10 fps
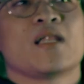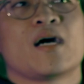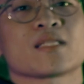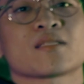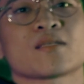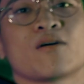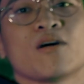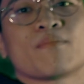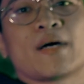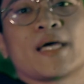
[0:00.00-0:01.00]
lot
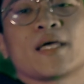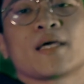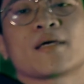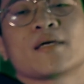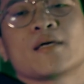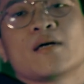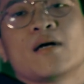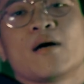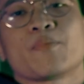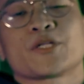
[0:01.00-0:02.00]
on my
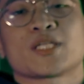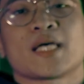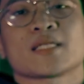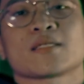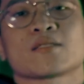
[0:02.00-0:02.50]
upper chest.